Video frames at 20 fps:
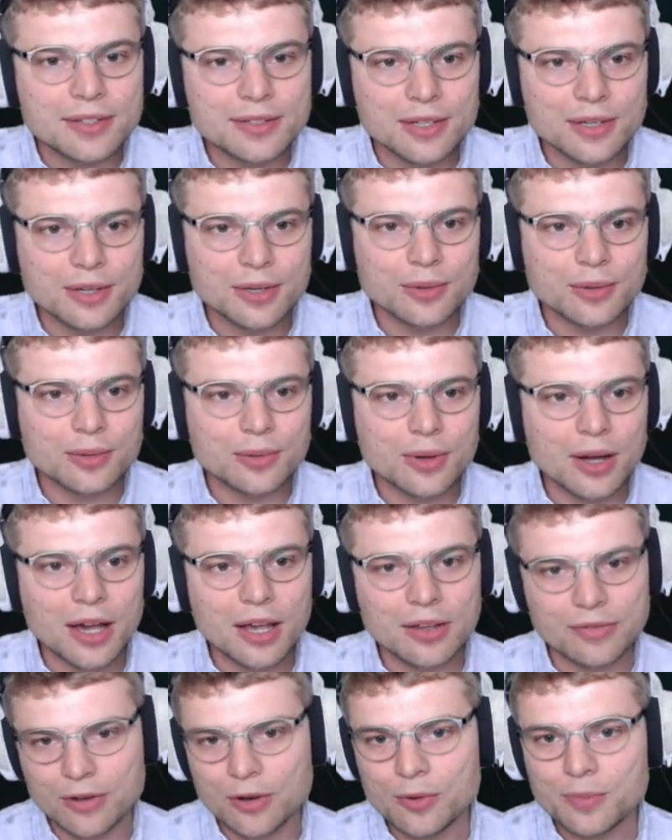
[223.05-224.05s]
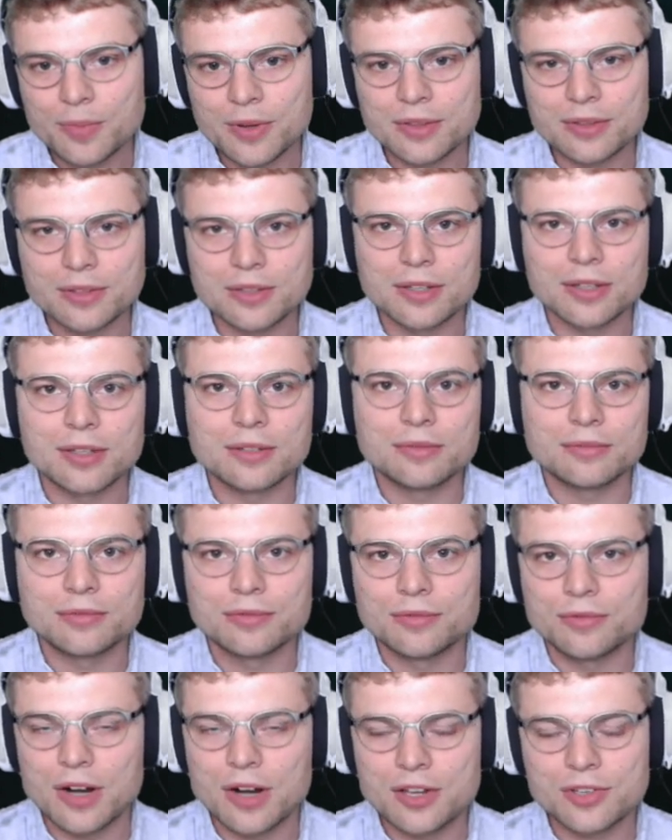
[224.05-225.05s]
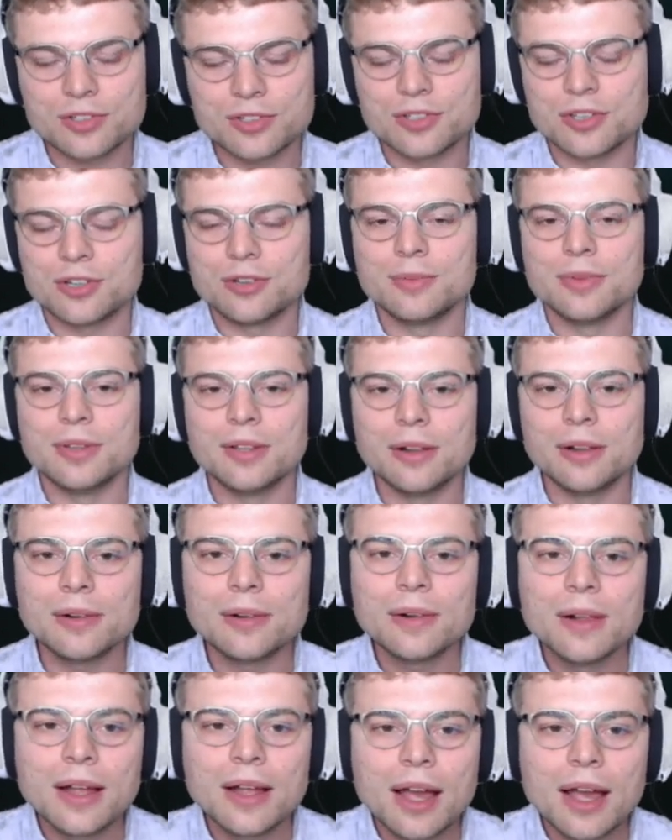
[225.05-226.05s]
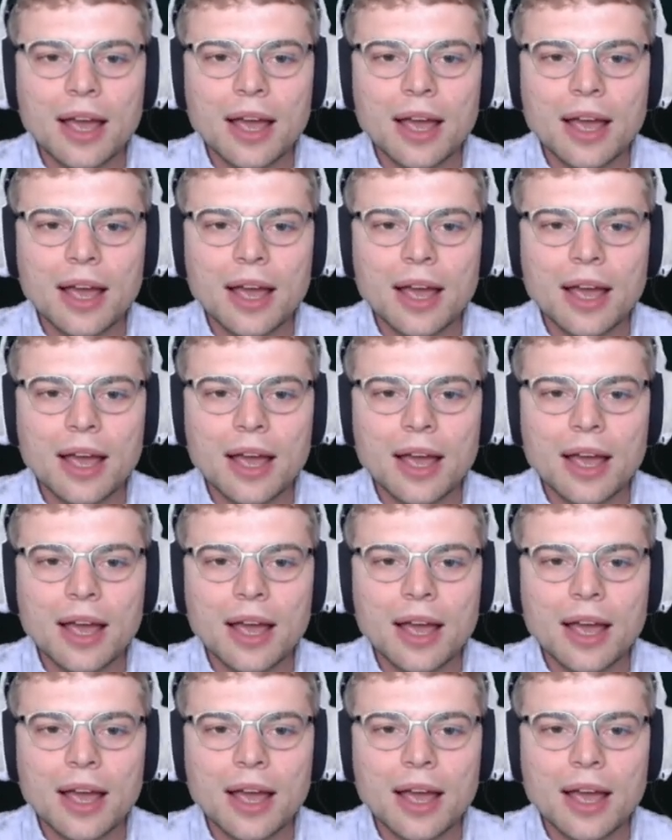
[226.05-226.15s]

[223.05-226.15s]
So I've opened the fresh terminal,